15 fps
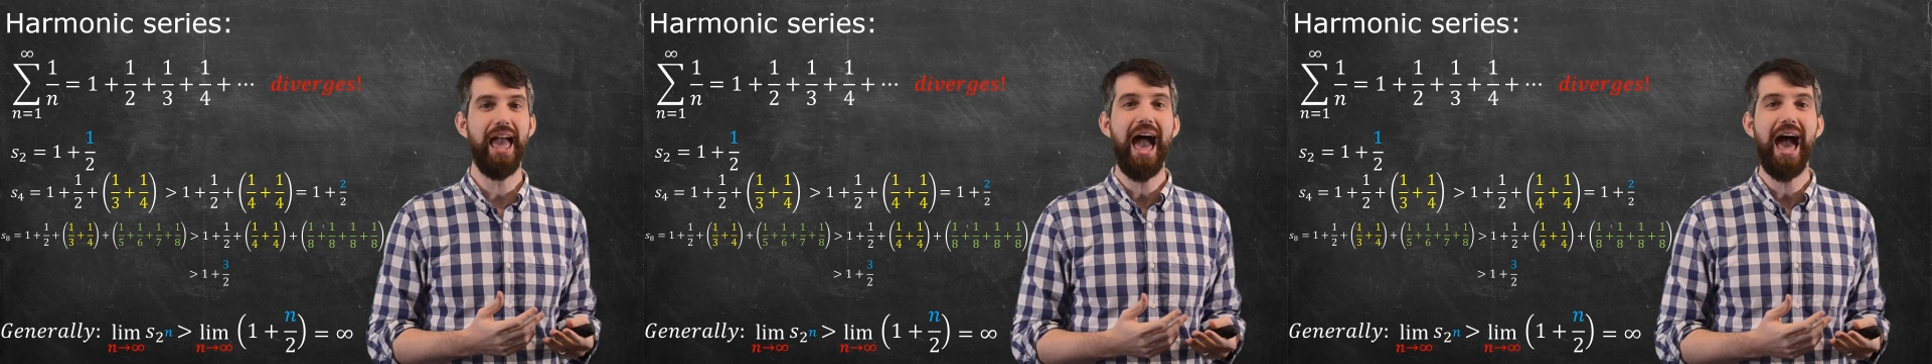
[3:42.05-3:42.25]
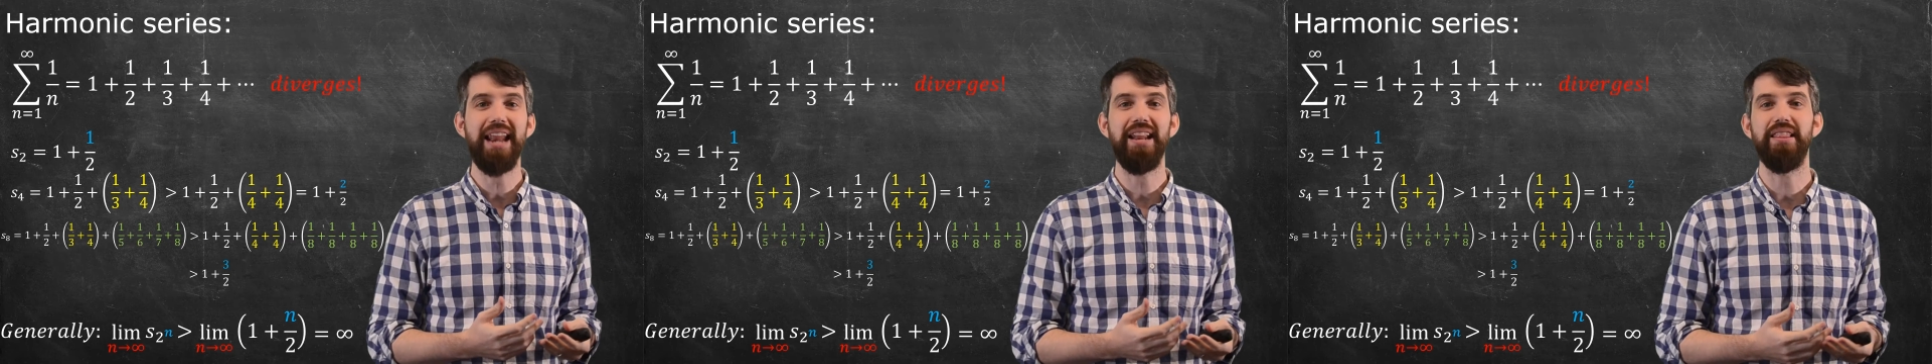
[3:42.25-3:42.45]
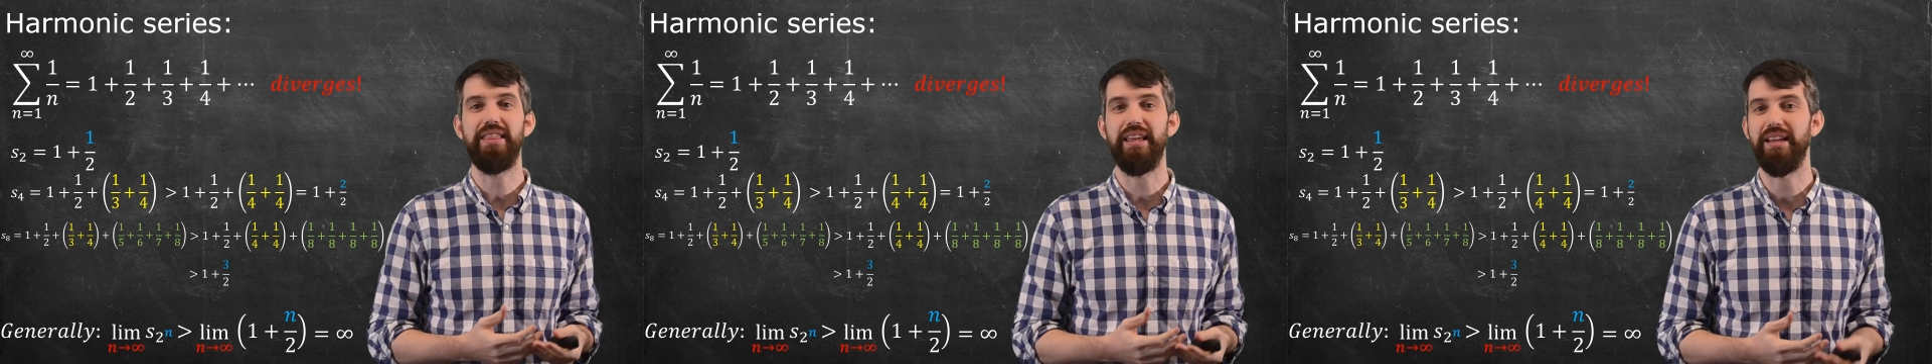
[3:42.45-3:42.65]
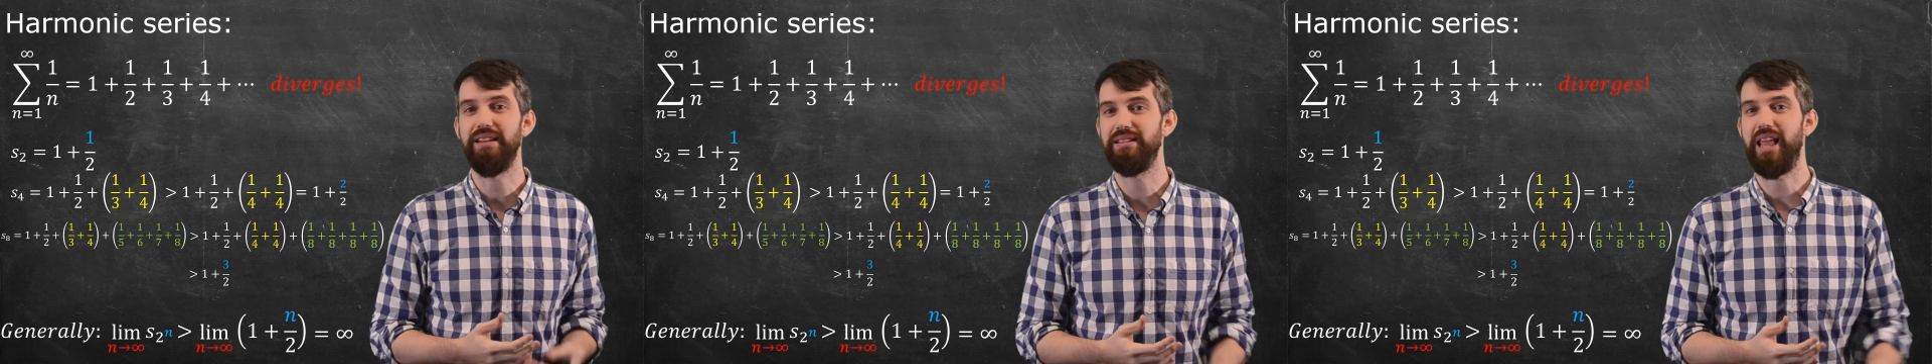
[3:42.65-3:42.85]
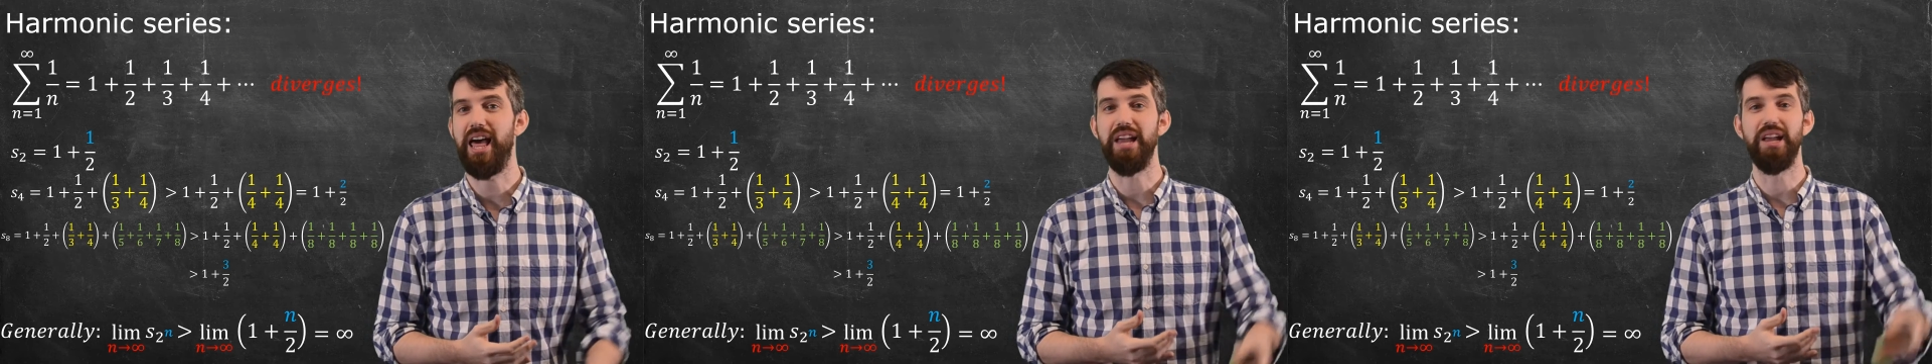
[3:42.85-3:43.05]
adding
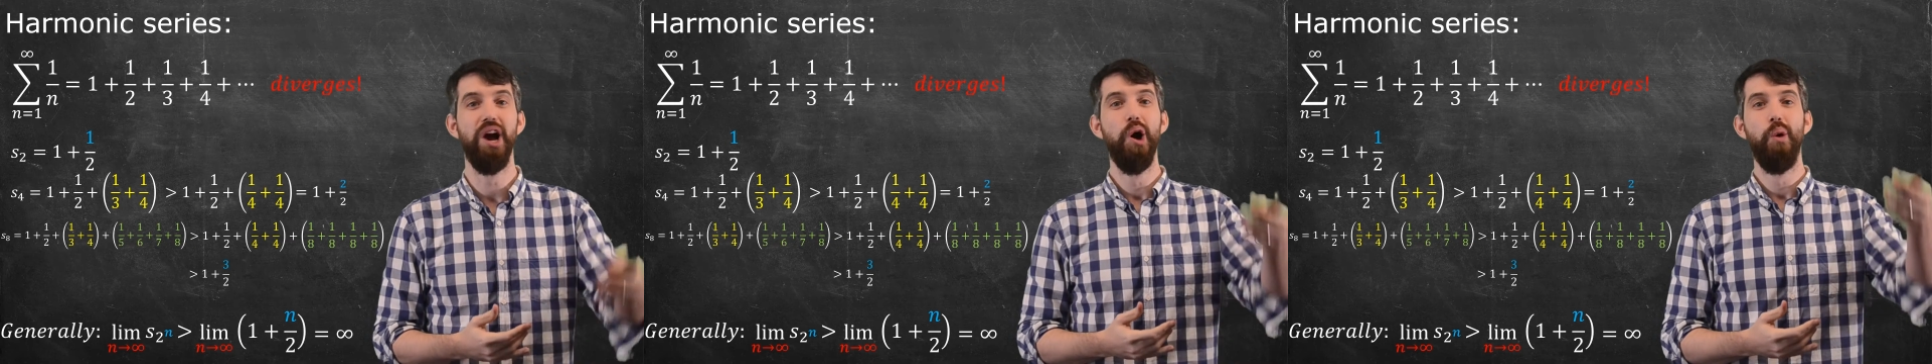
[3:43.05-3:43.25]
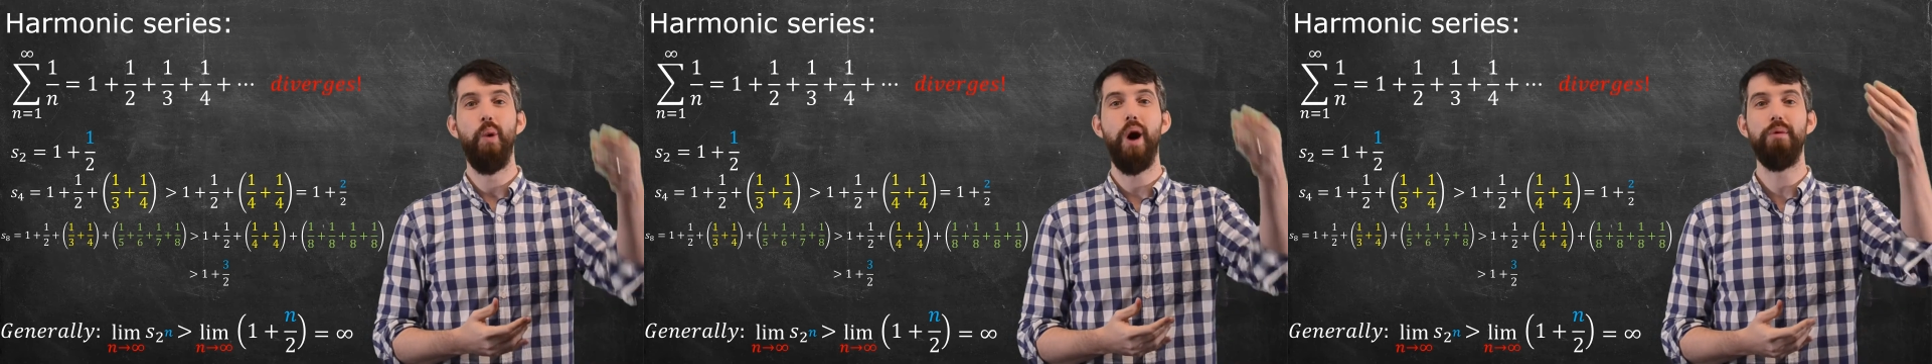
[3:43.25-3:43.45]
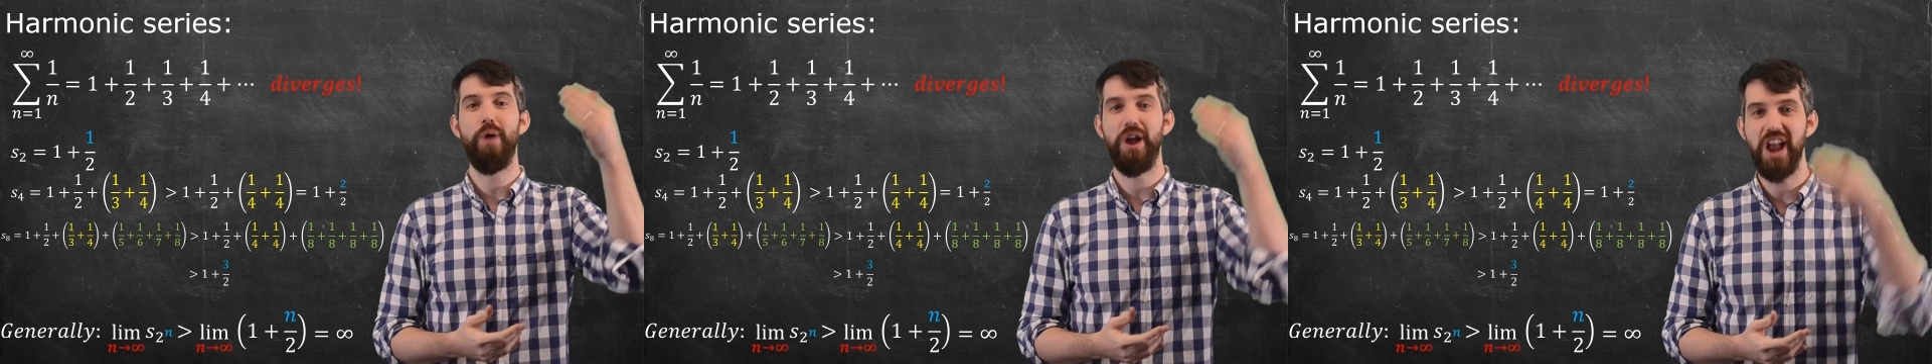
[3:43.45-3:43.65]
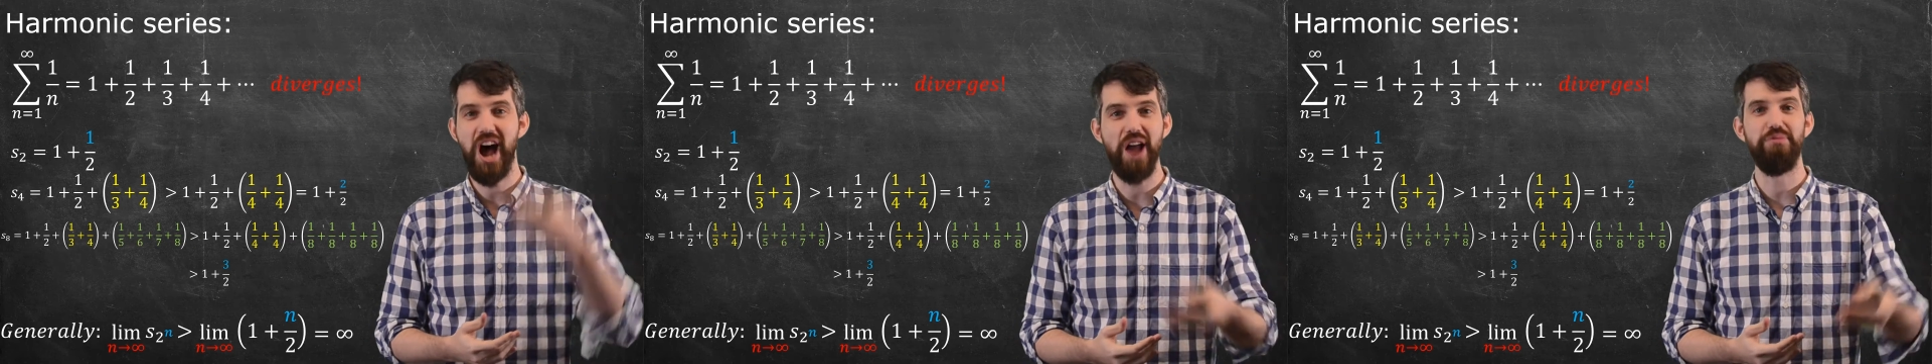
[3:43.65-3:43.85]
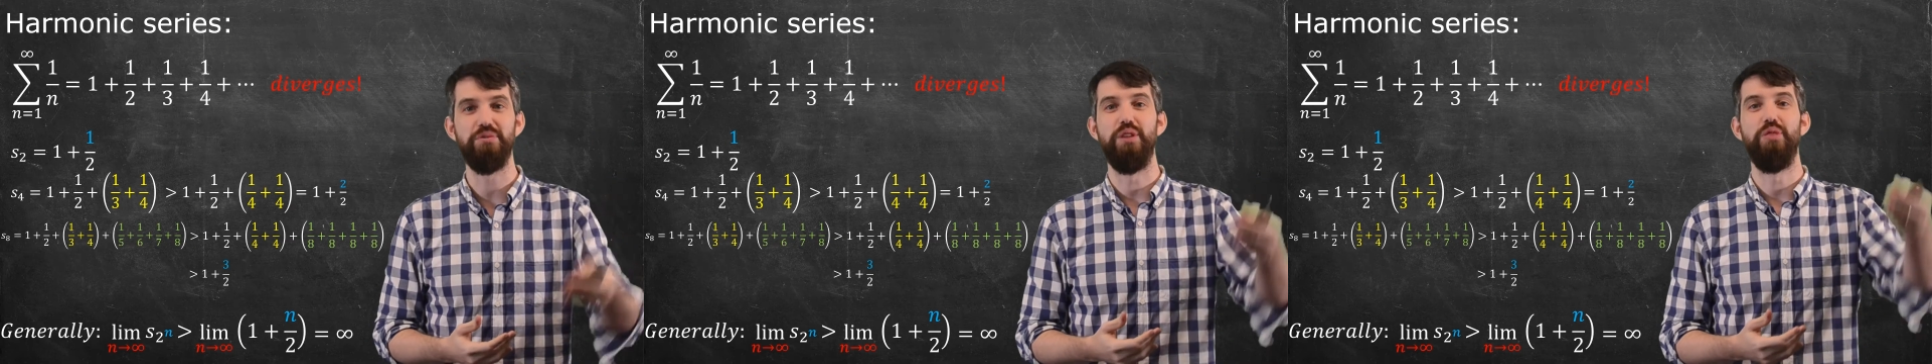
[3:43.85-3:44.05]
things like 1
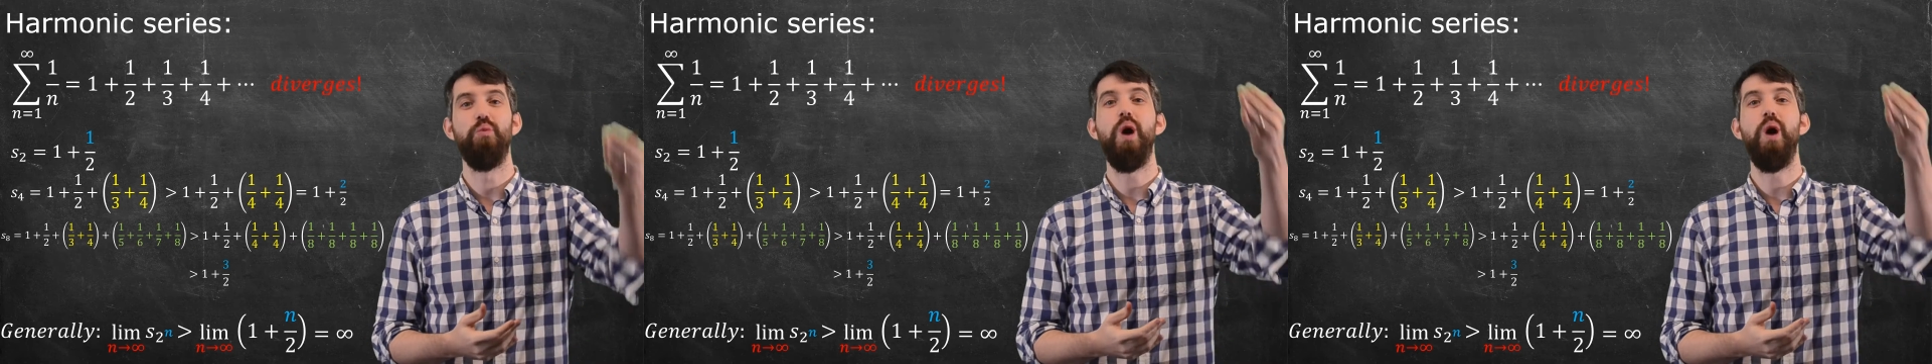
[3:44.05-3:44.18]
100th,